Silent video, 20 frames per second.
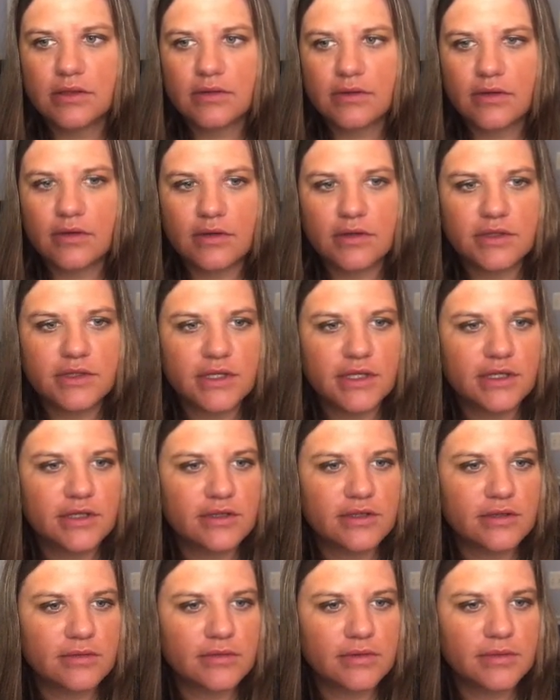Of course,
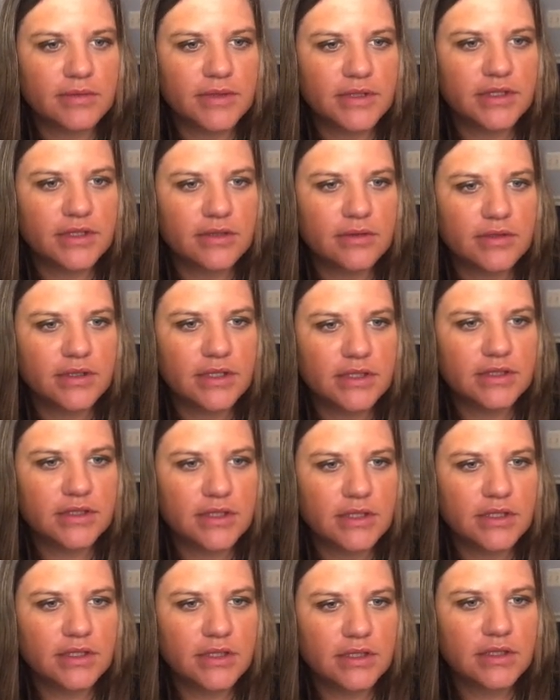enter would be too
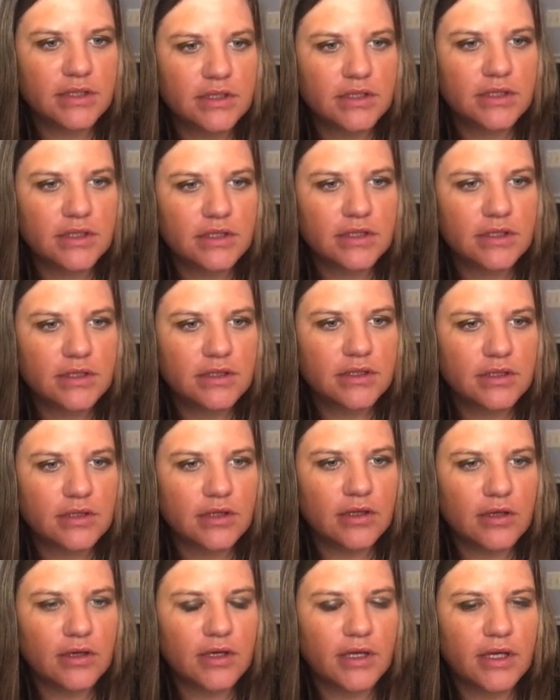easy.
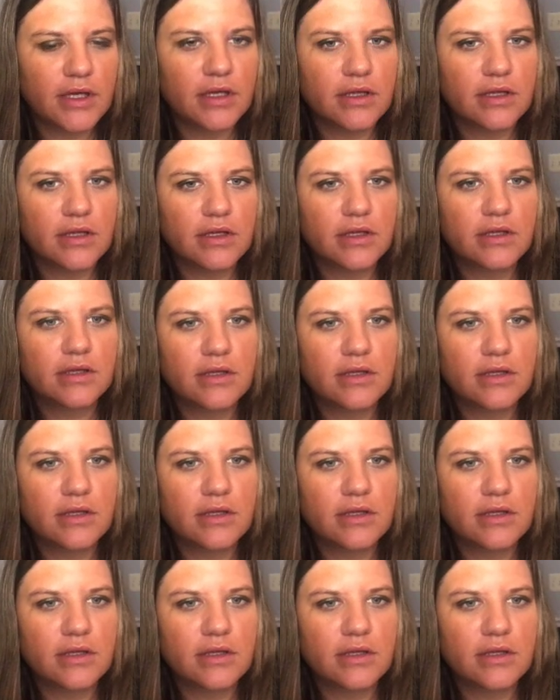Log in.